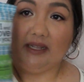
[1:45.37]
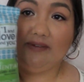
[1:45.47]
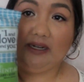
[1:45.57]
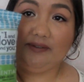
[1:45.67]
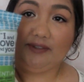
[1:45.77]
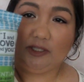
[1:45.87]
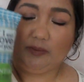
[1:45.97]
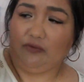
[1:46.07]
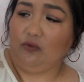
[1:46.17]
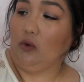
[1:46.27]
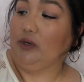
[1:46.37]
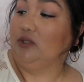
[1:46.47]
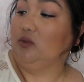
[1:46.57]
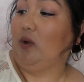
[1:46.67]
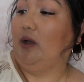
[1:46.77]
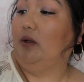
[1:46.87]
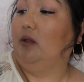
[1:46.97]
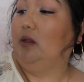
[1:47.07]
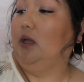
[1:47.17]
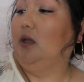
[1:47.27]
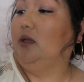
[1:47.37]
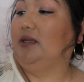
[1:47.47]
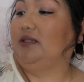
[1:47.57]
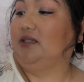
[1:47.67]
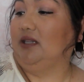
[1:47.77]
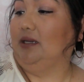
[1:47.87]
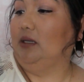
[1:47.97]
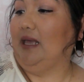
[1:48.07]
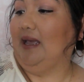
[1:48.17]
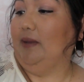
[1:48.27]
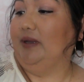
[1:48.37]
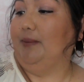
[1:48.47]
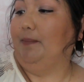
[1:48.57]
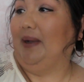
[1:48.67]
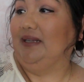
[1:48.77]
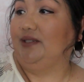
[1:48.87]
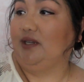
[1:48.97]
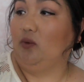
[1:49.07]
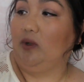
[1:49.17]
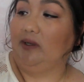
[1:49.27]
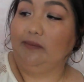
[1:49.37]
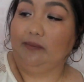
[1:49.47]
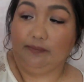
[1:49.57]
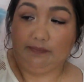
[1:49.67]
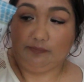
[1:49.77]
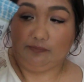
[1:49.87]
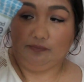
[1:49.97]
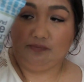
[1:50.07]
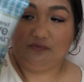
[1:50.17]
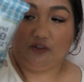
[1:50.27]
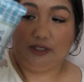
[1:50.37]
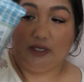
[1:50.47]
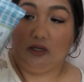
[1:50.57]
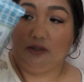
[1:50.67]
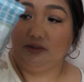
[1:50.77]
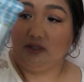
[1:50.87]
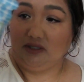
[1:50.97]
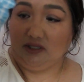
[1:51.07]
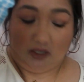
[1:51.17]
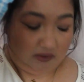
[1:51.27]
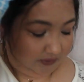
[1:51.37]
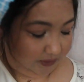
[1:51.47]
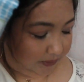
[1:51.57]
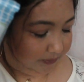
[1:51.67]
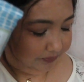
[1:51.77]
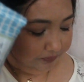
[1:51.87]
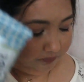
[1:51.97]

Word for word: I've gotten this before as well. It's the lamb and bison one for dogs. It's a dog food.